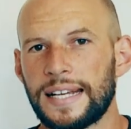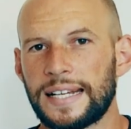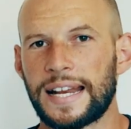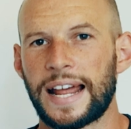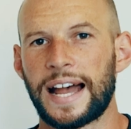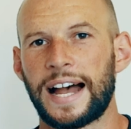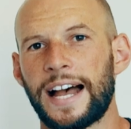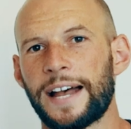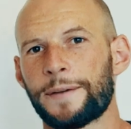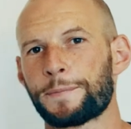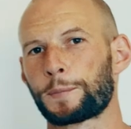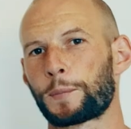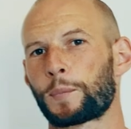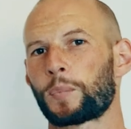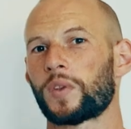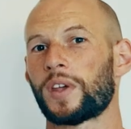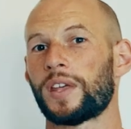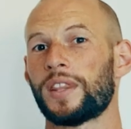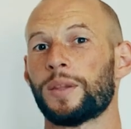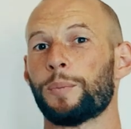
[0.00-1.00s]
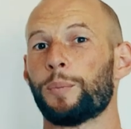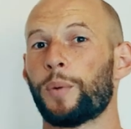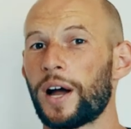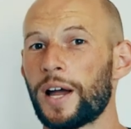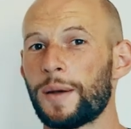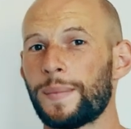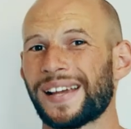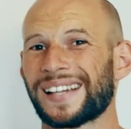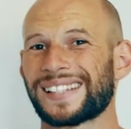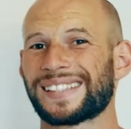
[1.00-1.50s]
Now, the
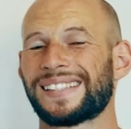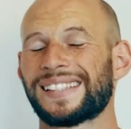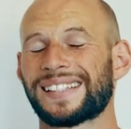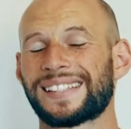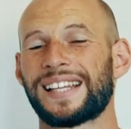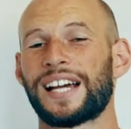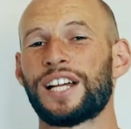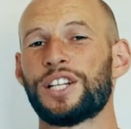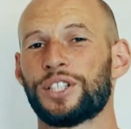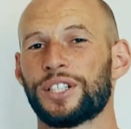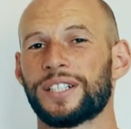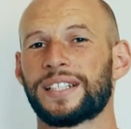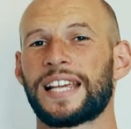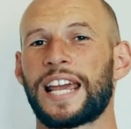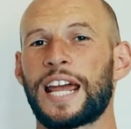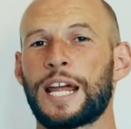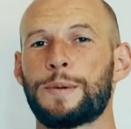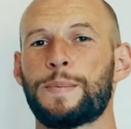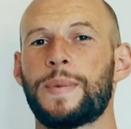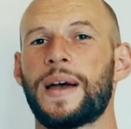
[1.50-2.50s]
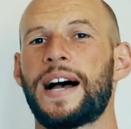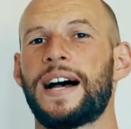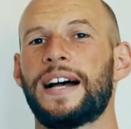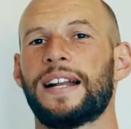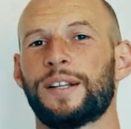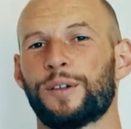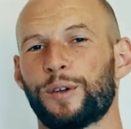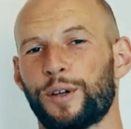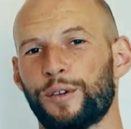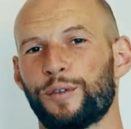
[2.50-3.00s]
BioMax 600 came
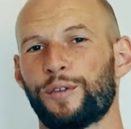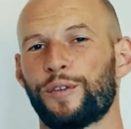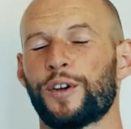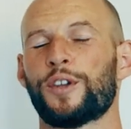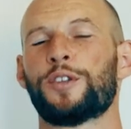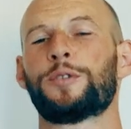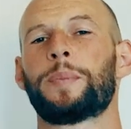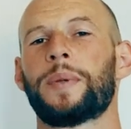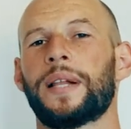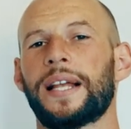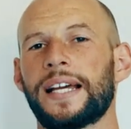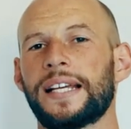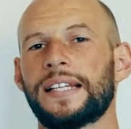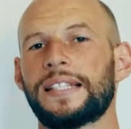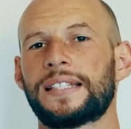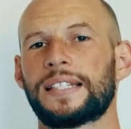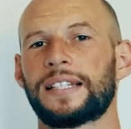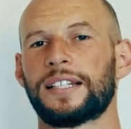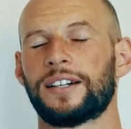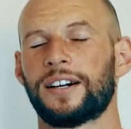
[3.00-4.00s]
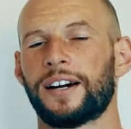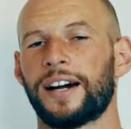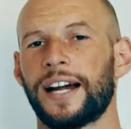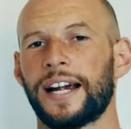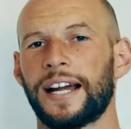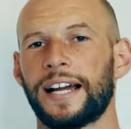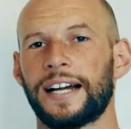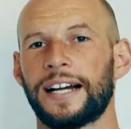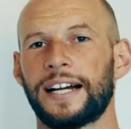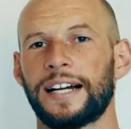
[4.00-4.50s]
out in first place, all
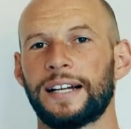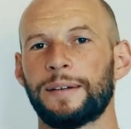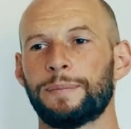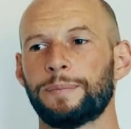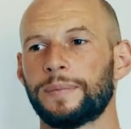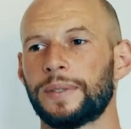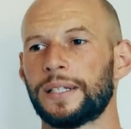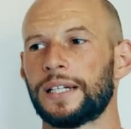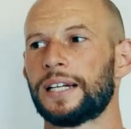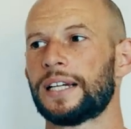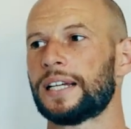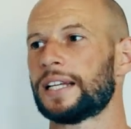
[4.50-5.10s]
right?